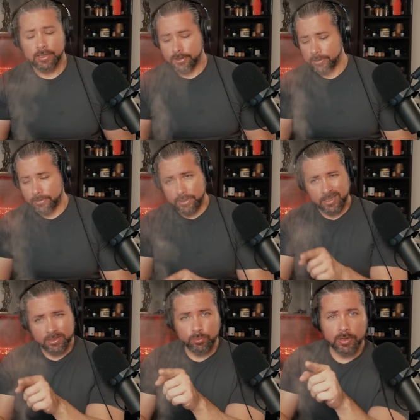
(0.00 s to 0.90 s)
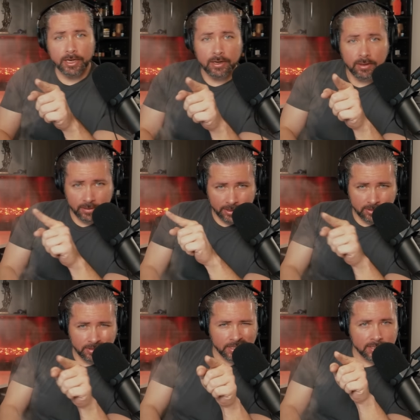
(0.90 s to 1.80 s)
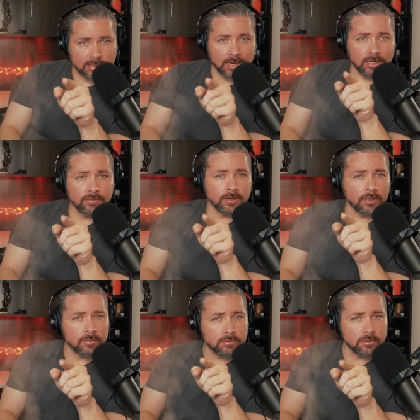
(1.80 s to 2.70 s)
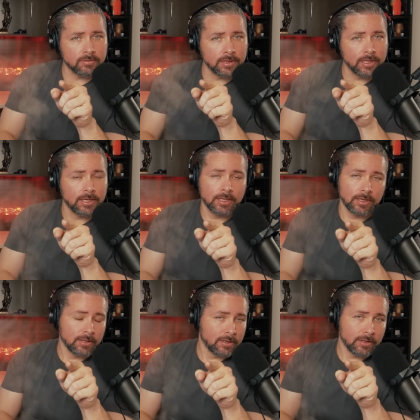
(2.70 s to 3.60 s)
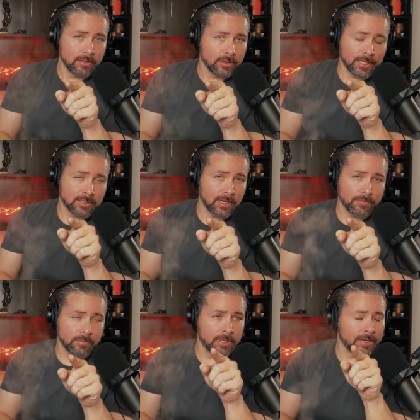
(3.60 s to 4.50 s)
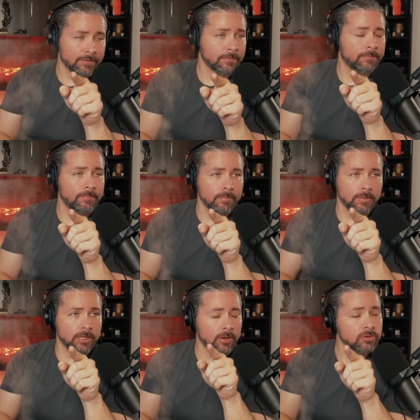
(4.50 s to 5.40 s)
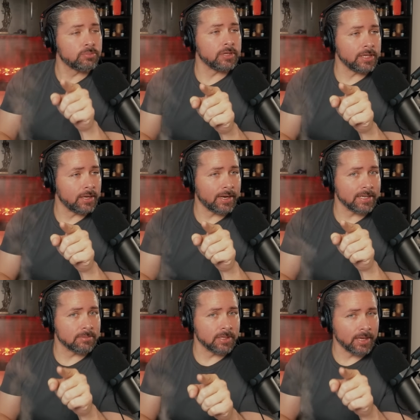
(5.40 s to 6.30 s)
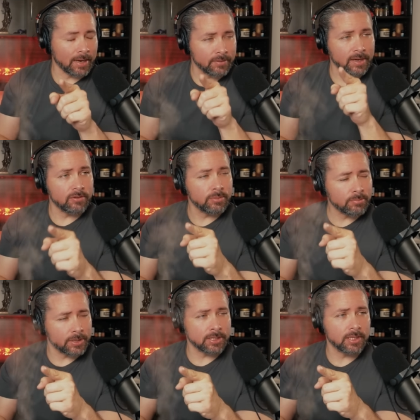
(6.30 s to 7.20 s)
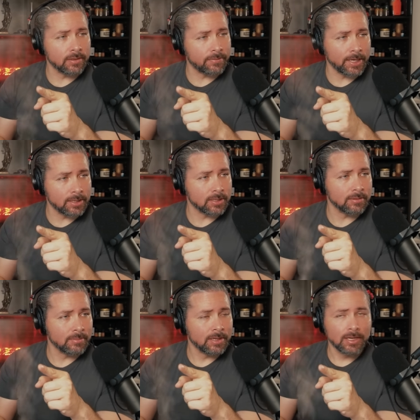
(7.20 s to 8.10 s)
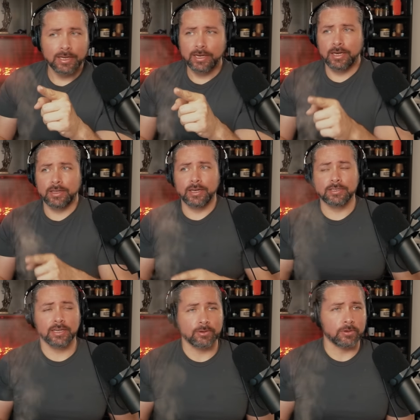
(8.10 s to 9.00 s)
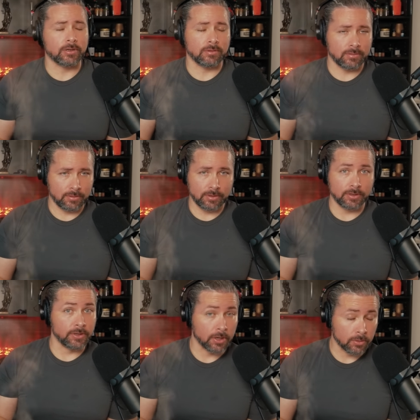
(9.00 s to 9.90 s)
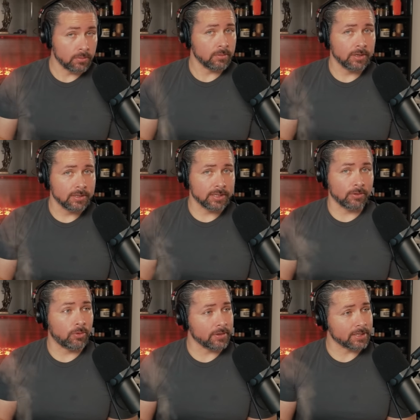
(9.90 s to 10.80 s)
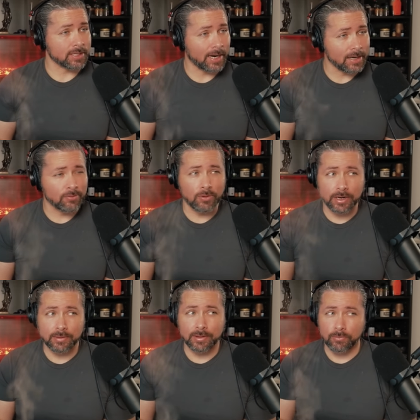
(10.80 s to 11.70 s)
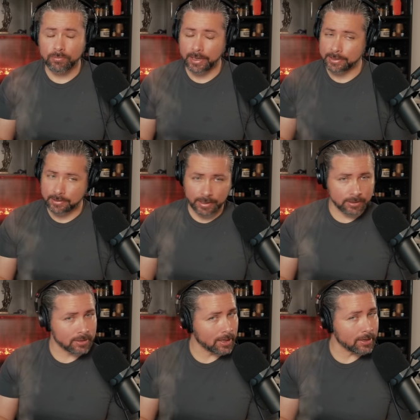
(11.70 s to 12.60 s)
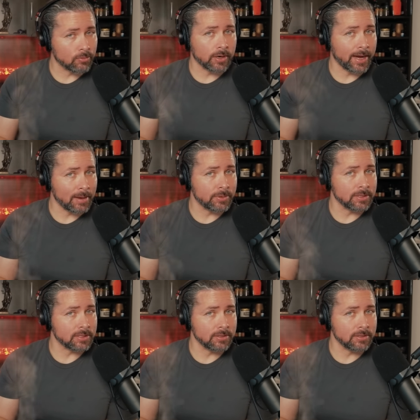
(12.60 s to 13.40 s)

You see this blood that's on the inside of her nose? That's not from an effing nosebleed. I asked him, Did, Have you ever been punched in the face? And then he's like, Well, no. It's like, well, that's kind of one that's that's kind of what happens.